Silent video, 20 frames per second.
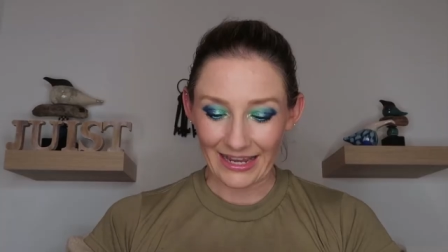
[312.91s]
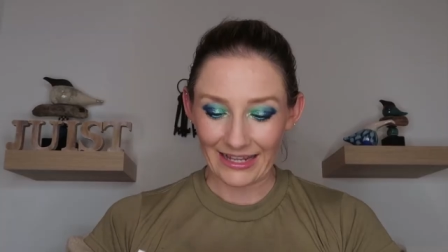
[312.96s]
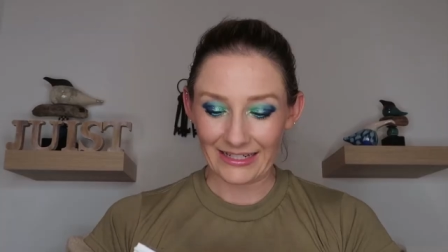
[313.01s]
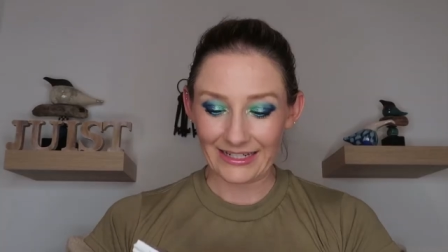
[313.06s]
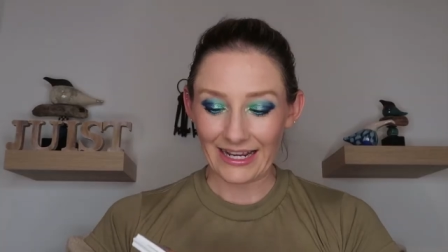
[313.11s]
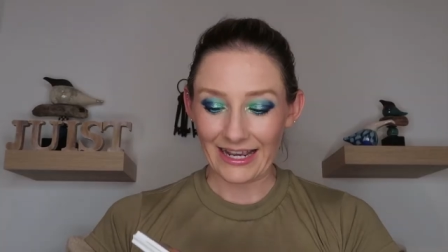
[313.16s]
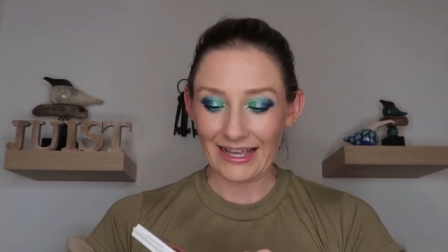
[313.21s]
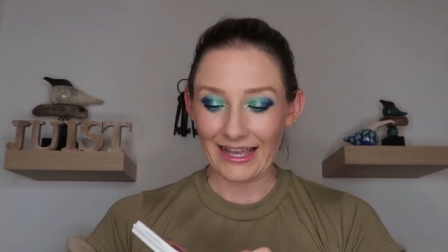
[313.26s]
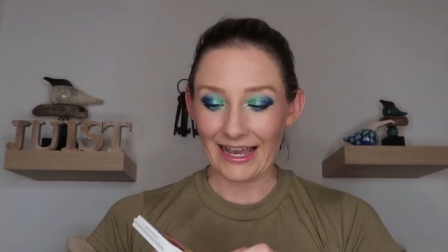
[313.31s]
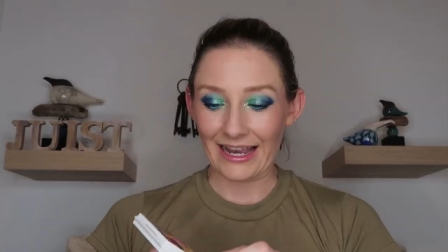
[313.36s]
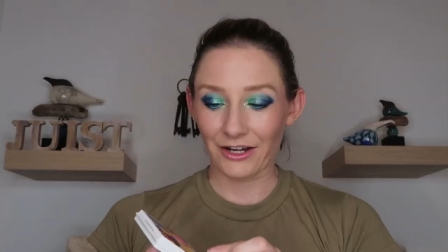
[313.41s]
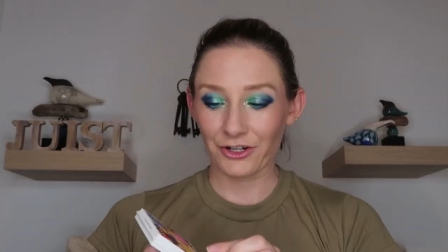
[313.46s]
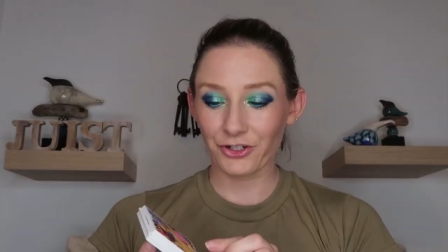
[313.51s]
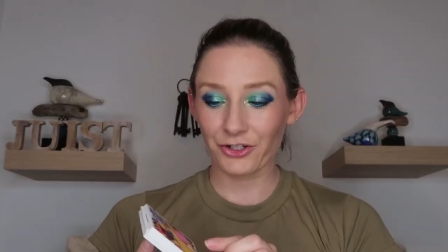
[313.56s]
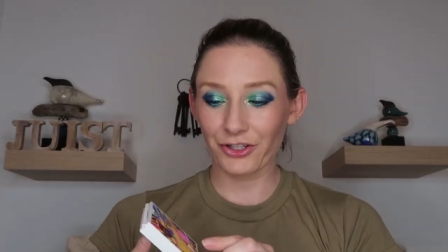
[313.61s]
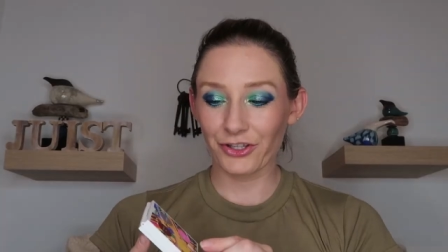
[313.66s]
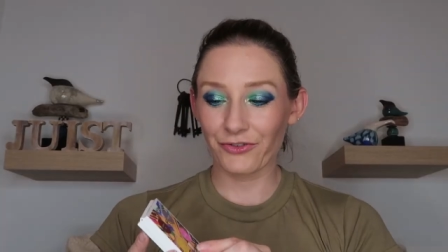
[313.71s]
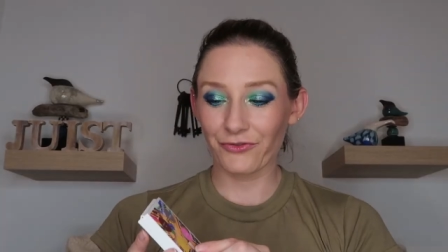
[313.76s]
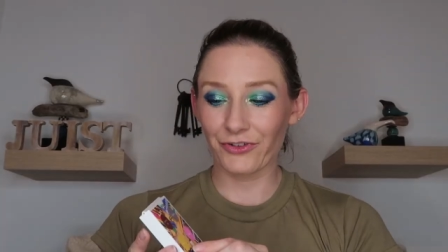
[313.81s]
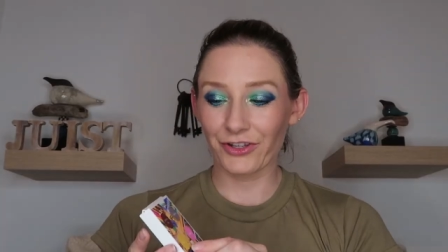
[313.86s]
and I I
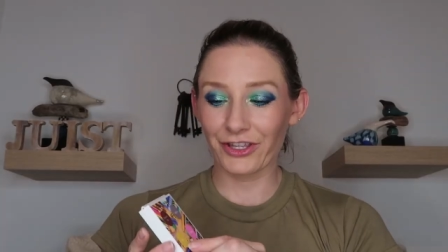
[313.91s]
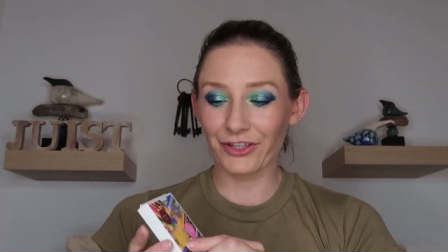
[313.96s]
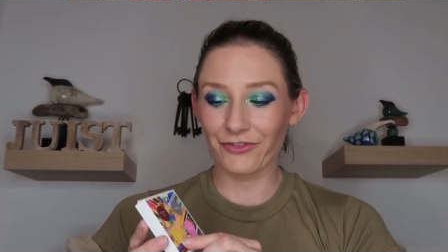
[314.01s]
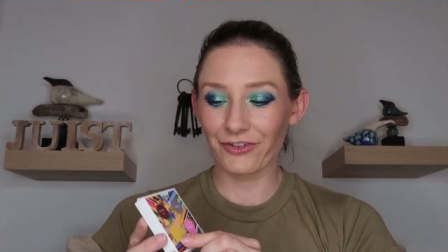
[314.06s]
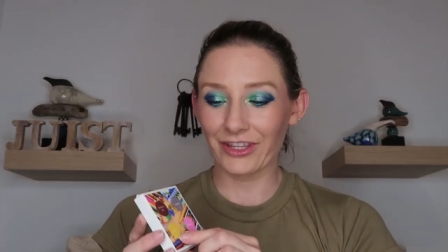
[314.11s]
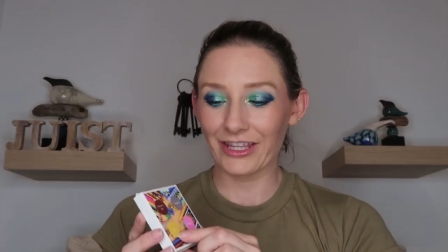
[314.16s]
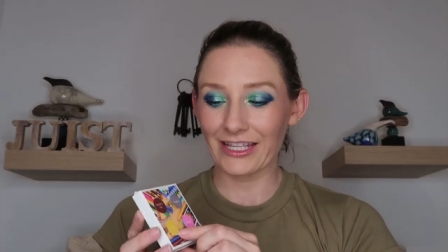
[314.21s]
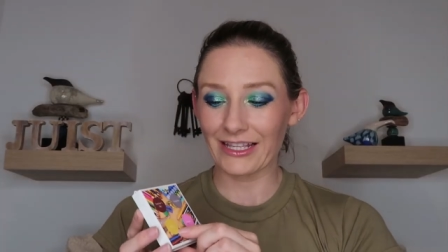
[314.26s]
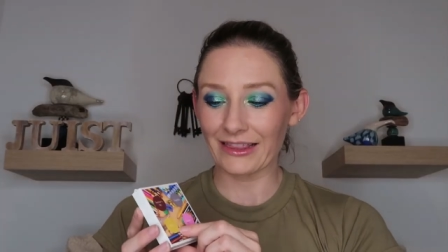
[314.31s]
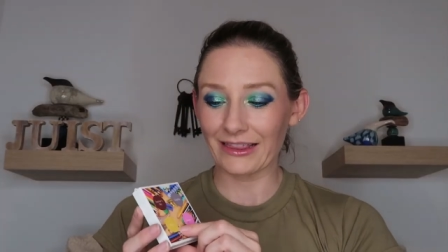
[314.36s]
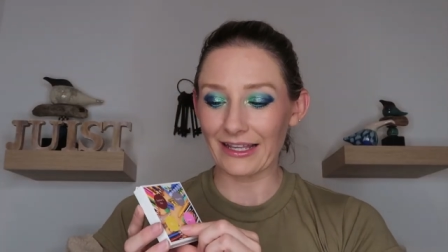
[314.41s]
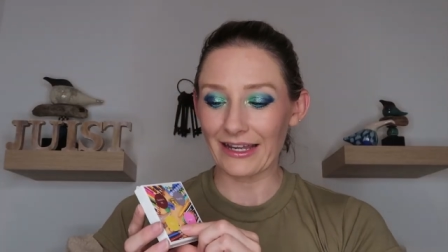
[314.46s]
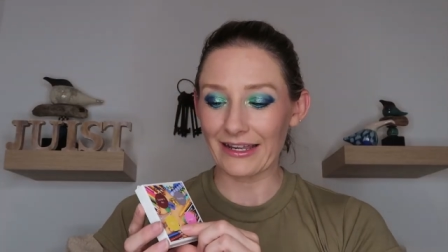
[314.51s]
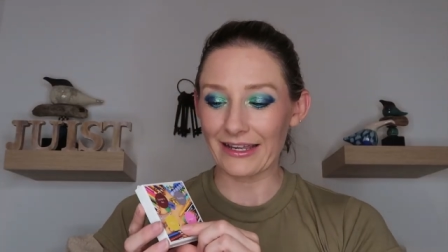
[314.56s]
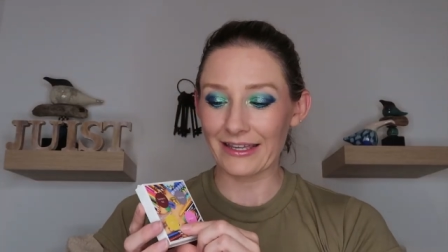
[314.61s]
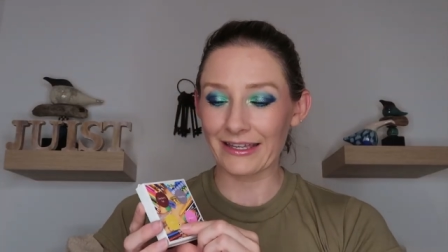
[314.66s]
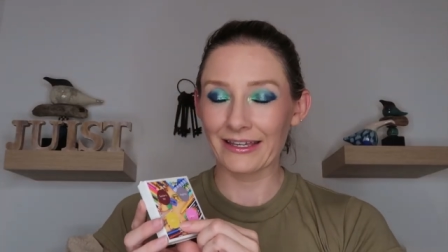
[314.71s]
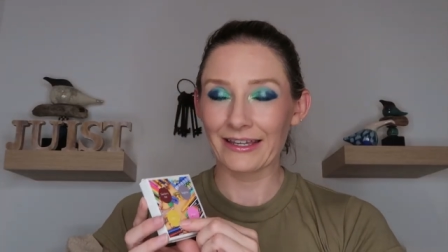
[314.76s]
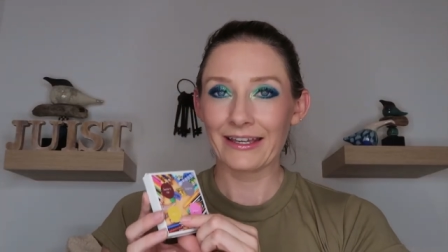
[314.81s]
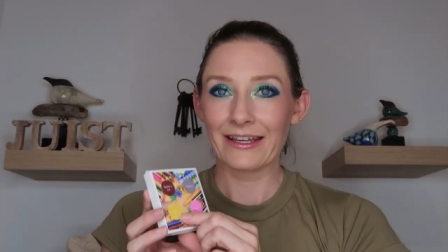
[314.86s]
actually really, really
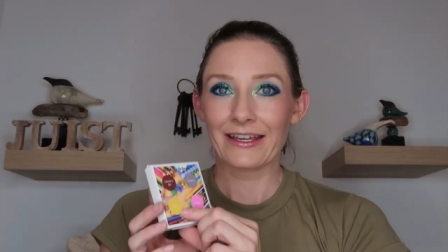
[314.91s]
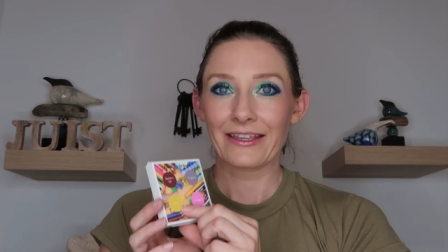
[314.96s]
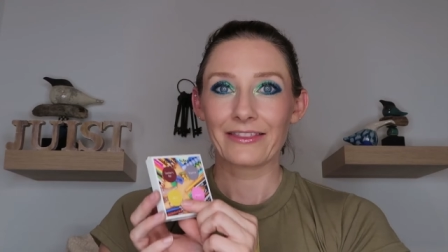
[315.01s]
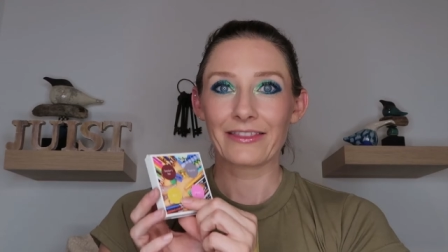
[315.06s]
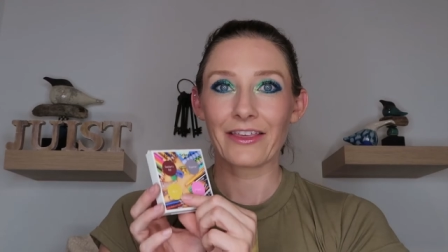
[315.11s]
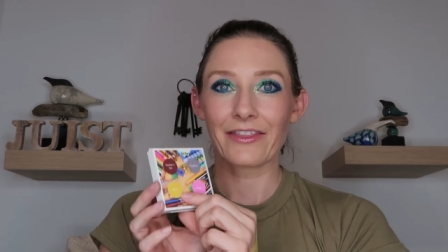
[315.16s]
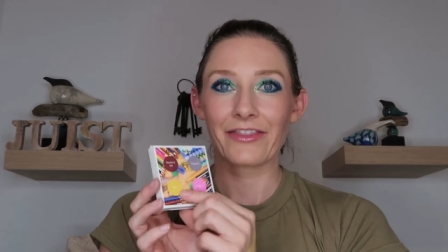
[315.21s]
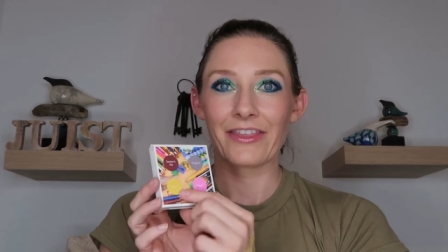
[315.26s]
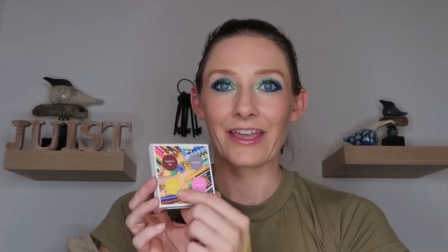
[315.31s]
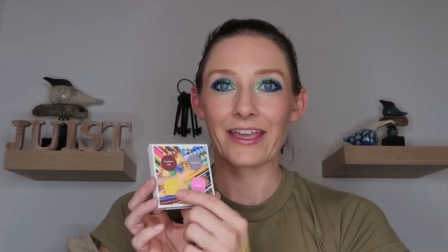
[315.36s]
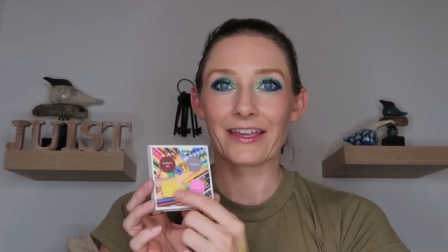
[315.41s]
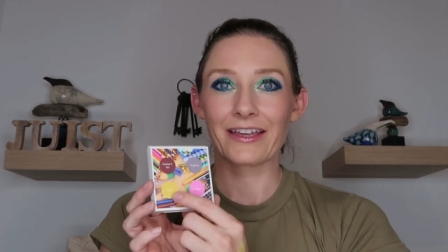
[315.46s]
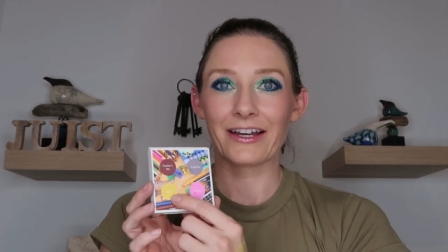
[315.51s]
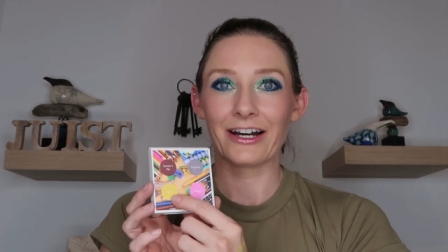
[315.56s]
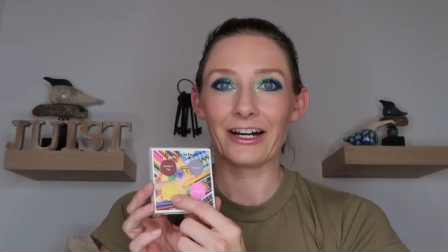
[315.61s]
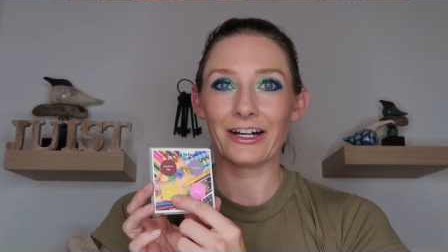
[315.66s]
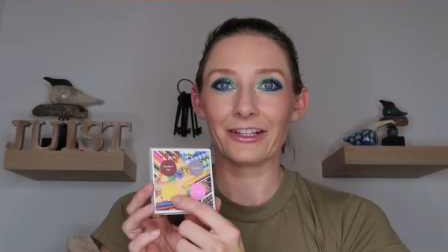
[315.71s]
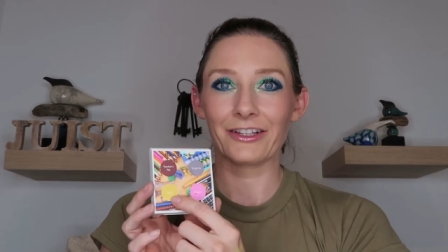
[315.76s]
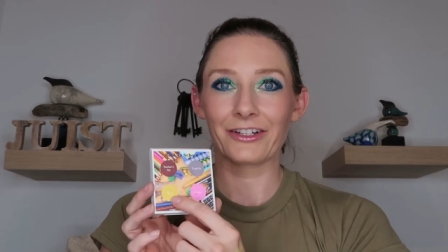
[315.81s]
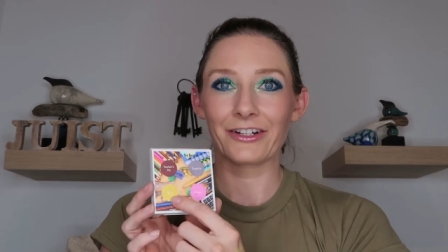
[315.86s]
like that they
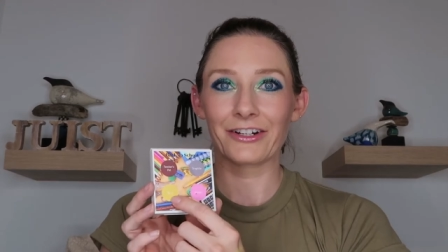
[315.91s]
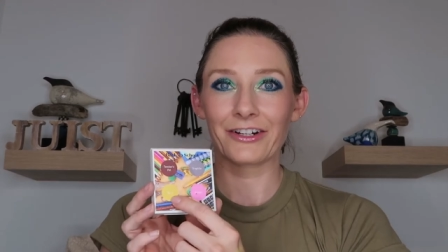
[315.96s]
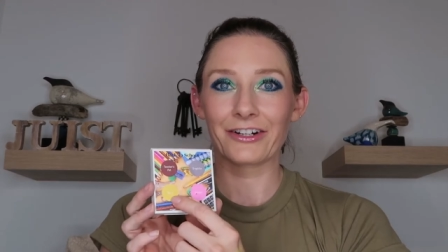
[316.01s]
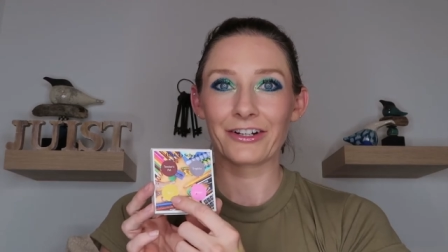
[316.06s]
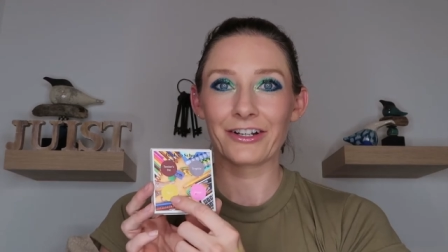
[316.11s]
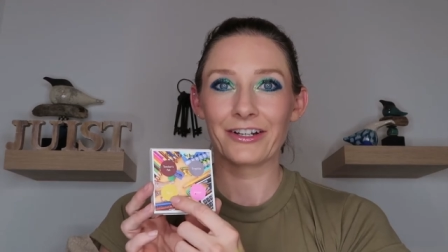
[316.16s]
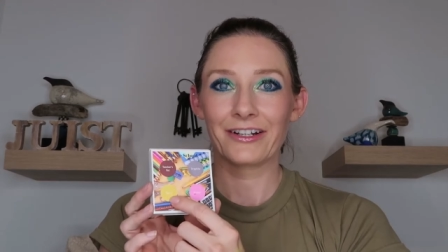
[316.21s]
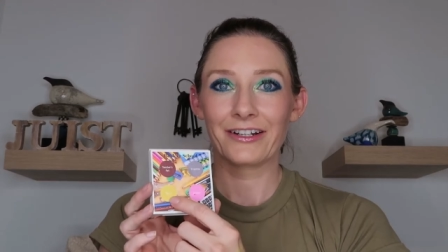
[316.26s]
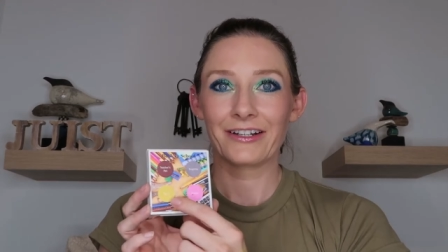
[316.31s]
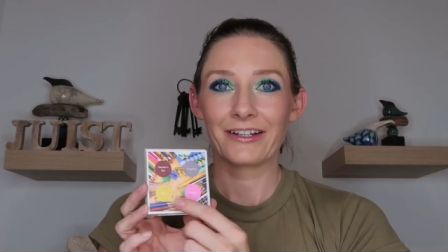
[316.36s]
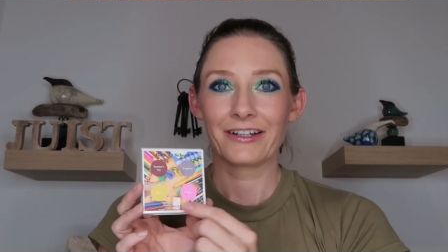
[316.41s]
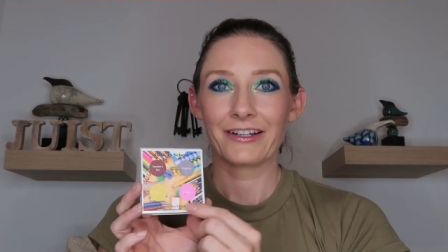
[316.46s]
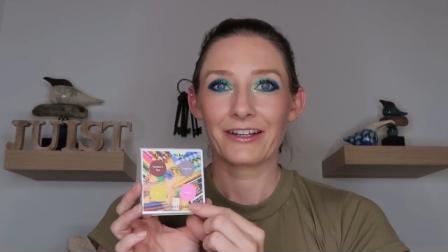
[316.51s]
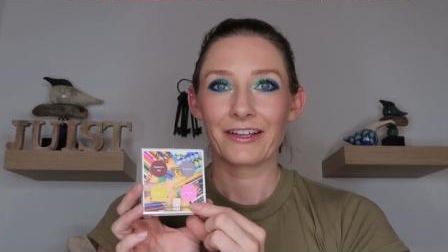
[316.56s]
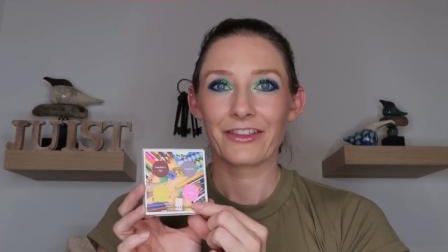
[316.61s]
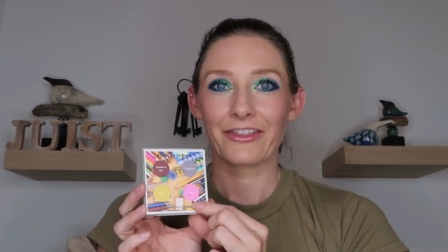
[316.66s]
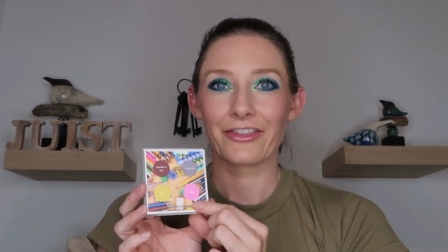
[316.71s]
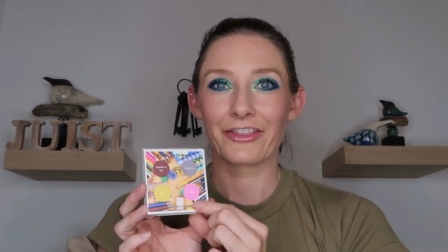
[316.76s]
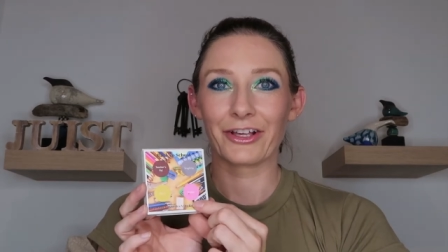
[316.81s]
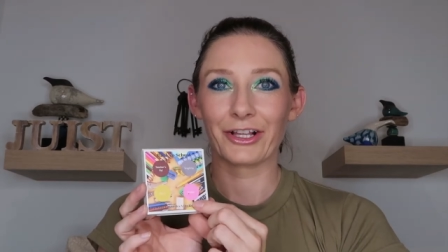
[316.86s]
colored
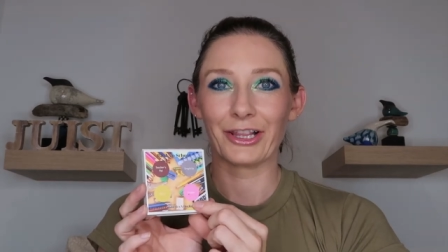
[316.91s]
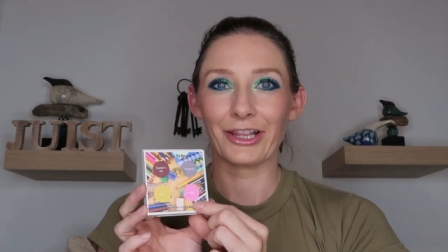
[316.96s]
the